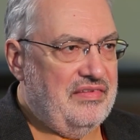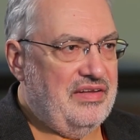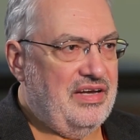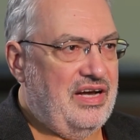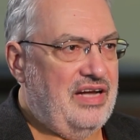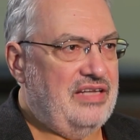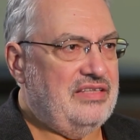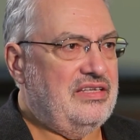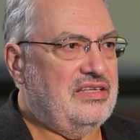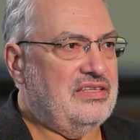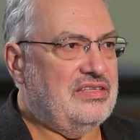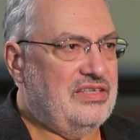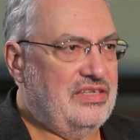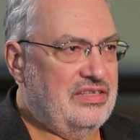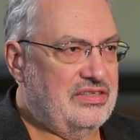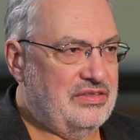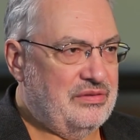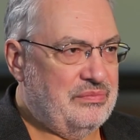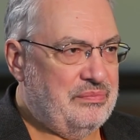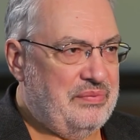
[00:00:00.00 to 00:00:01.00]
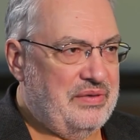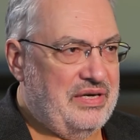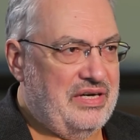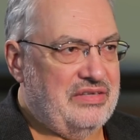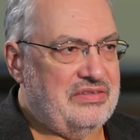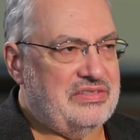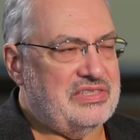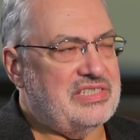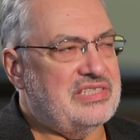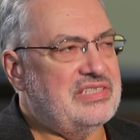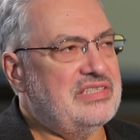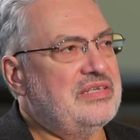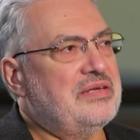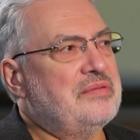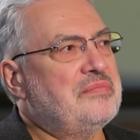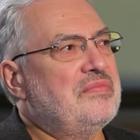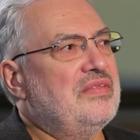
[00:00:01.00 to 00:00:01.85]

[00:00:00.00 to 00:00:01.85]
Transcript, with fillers: and internal policy